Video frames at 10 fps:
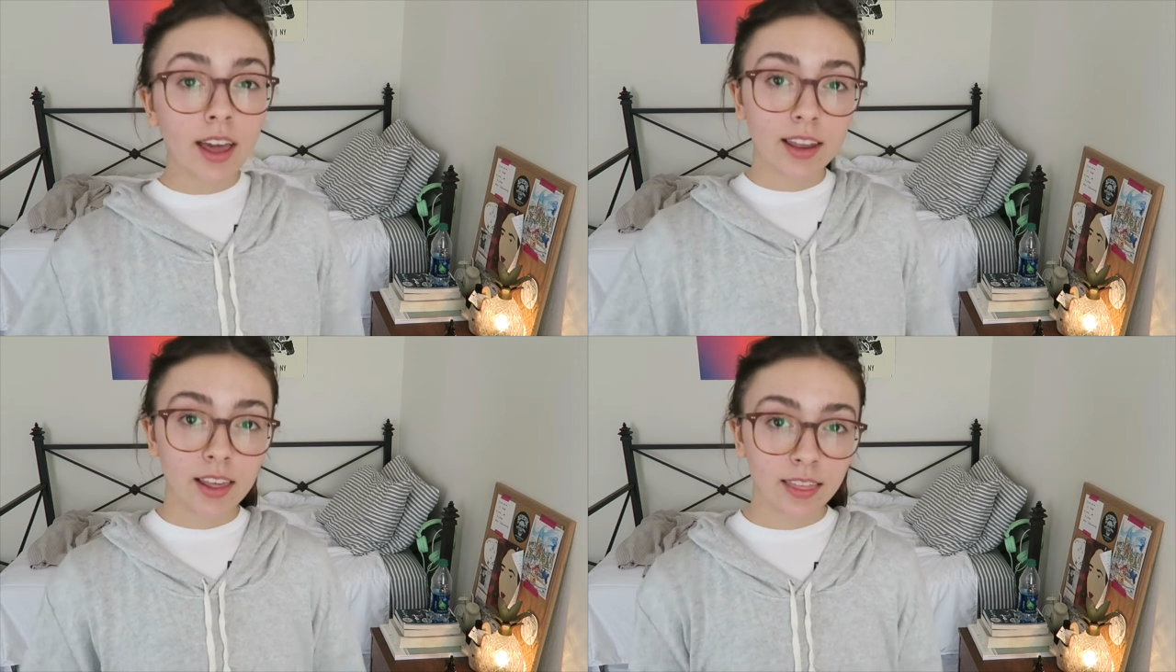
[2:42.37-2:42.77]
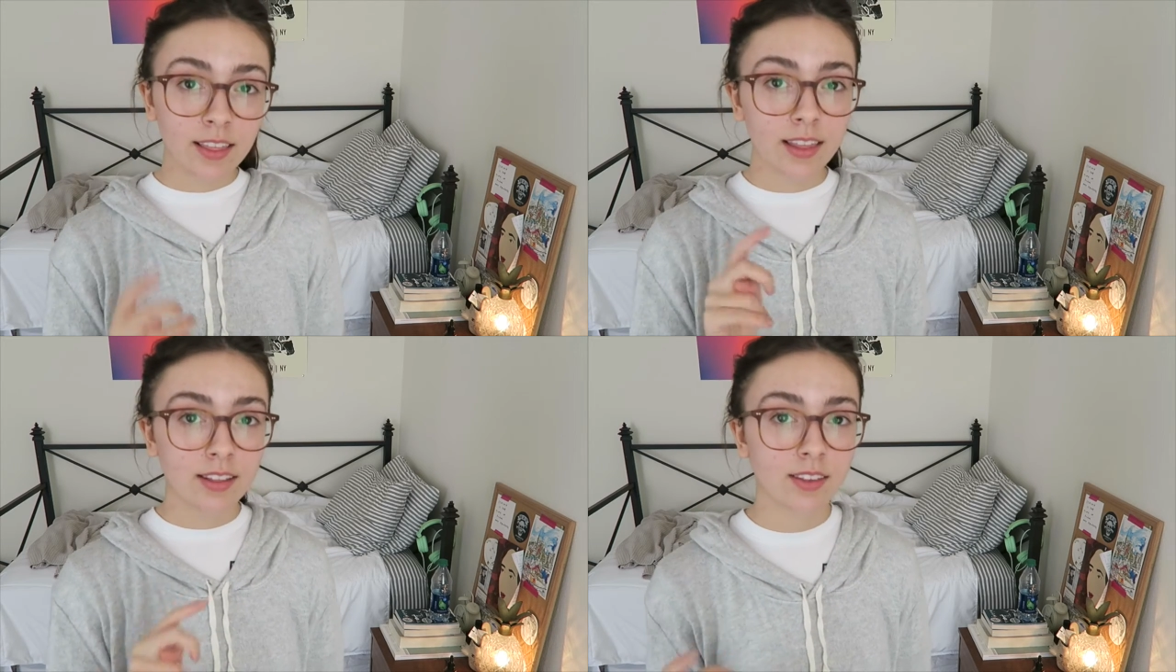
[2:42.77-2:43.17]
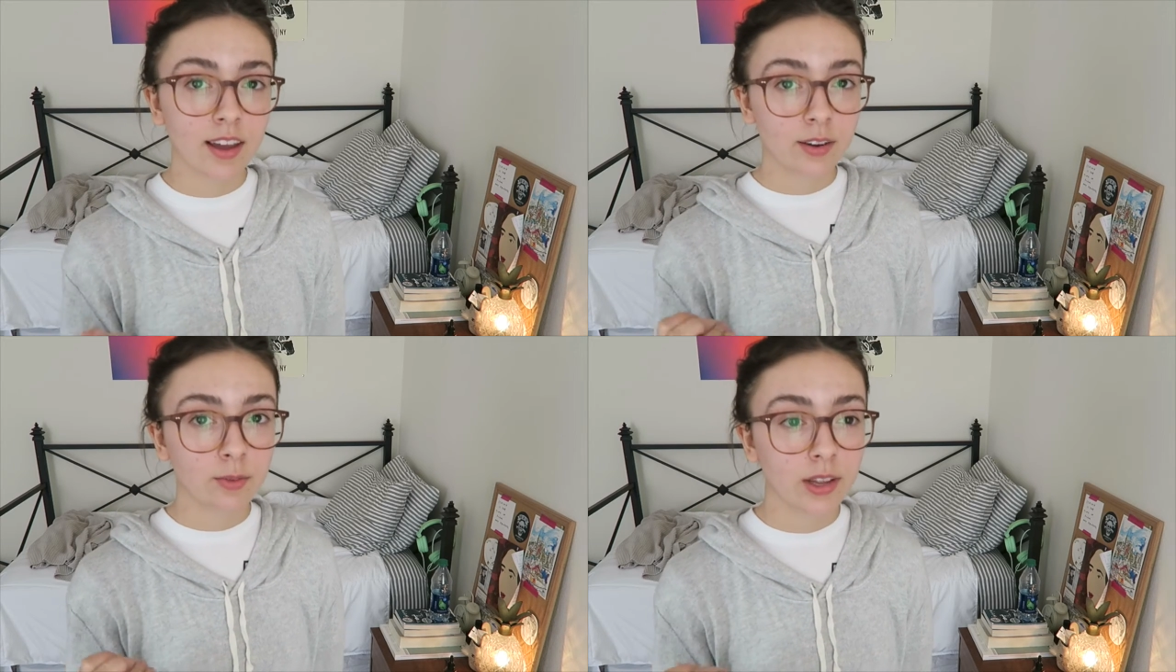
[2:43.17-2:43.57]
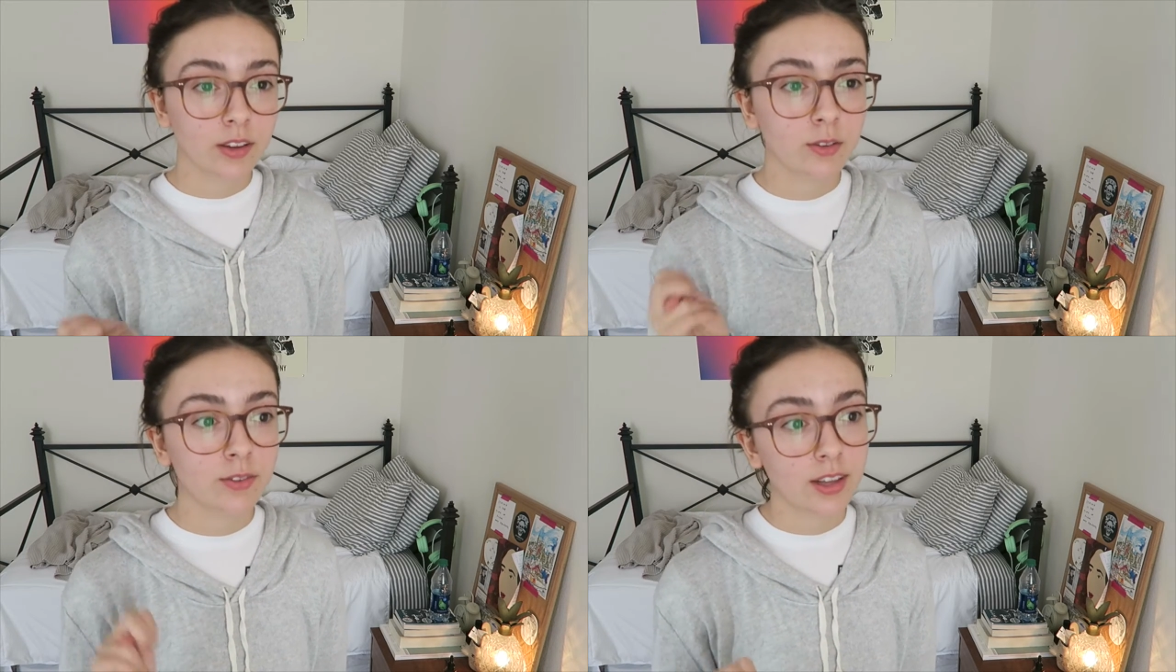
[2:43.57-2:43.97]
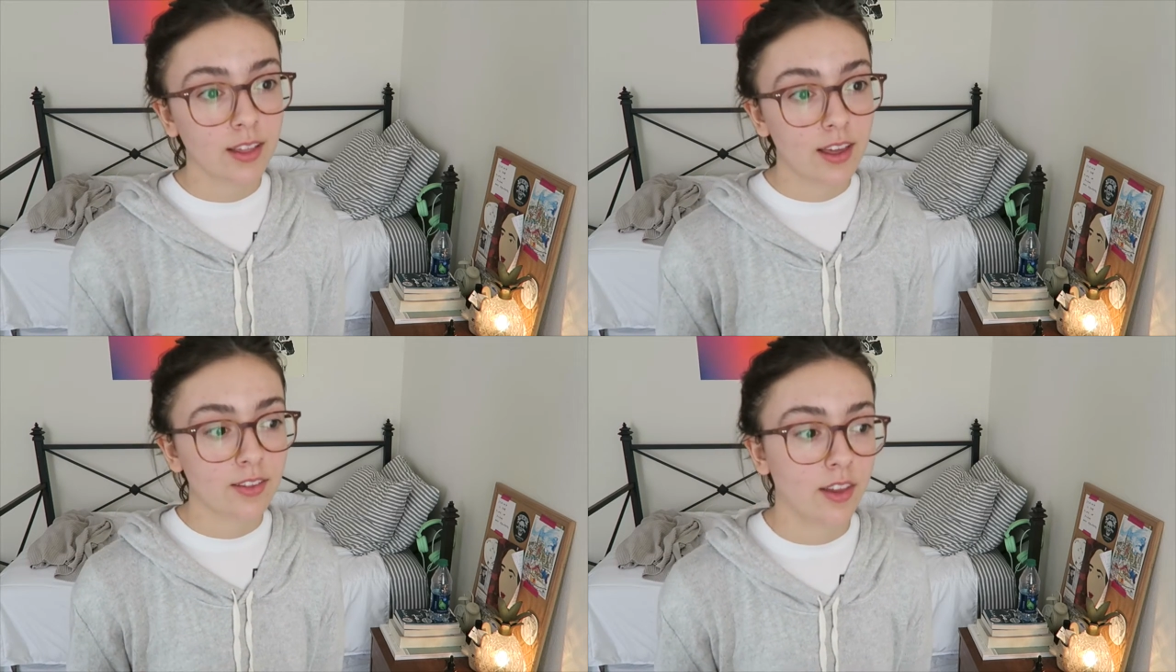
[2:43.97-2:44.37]
And I think that's kind of when you
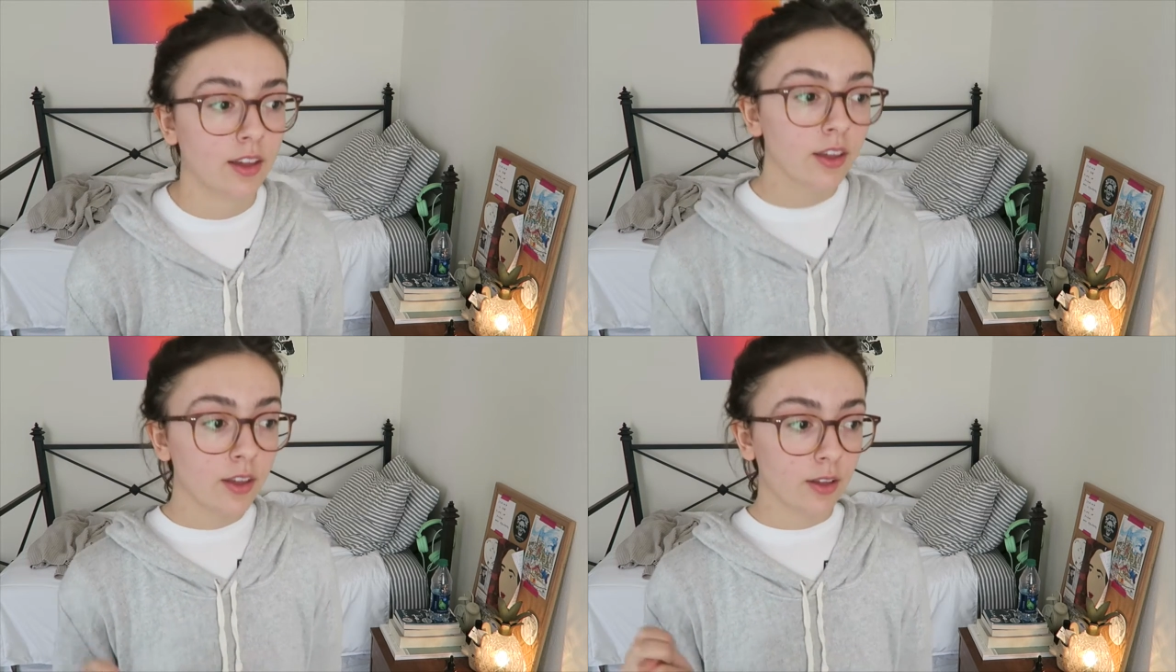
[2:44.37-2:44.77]
realize like,